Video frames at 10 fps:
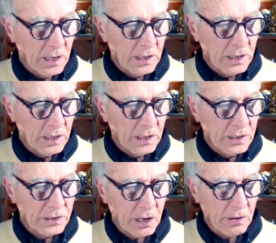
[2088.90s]
So
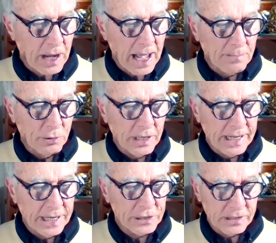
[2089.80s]
our Buddha nature is
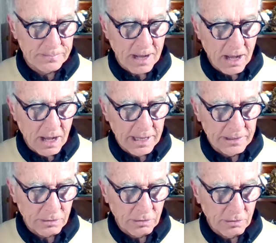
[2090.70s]
behind all
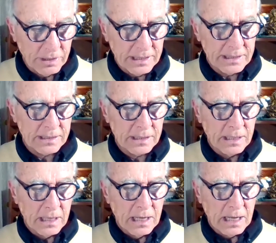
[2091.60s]
this,
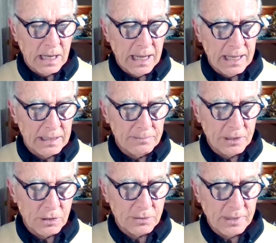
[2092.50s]
and because
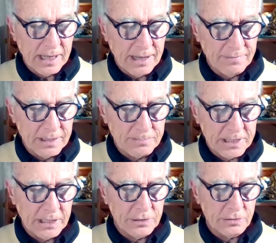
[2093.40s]
we have the
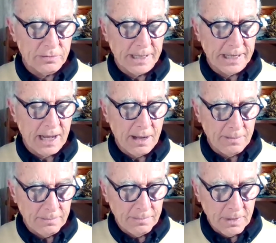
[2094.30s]
potential to
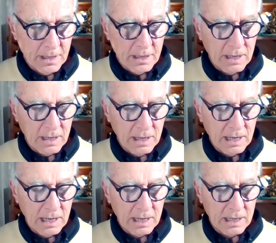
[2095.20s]
become
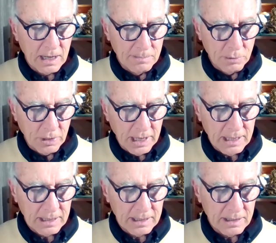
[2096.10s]
a Buddha,
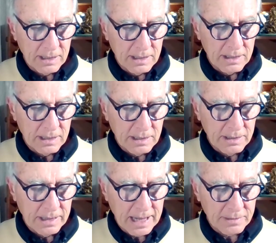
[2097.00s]

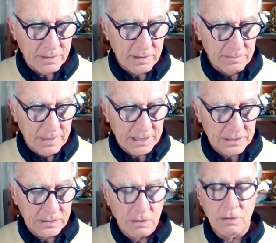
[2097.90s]
that makes the
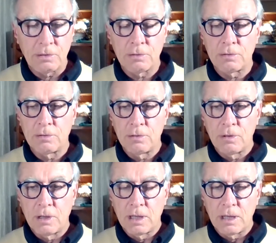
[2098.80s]
whole
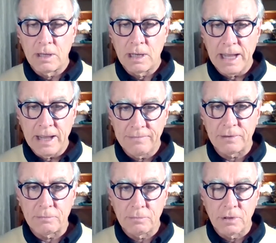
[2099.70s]
effort
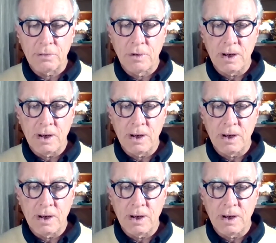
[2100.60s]
worthwhile.